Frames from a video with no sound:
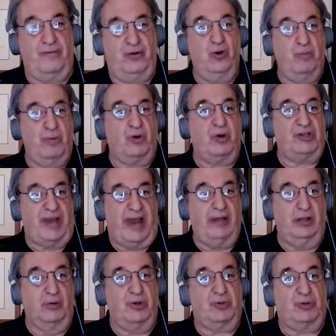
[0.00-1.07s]
view, because
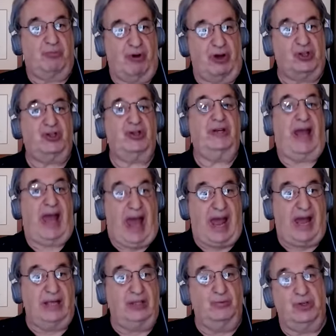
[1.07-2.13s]
Hegel was Prussian
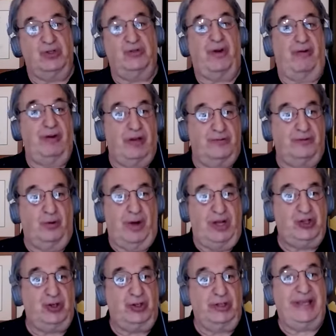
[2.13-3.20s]
and was very
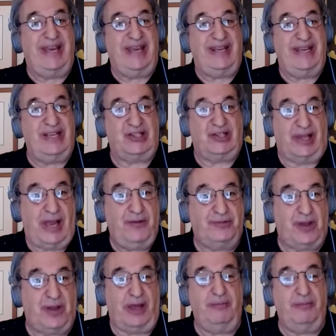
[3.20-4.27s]
influential in his
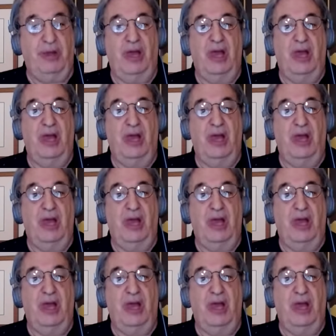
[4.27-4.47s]
lifetime,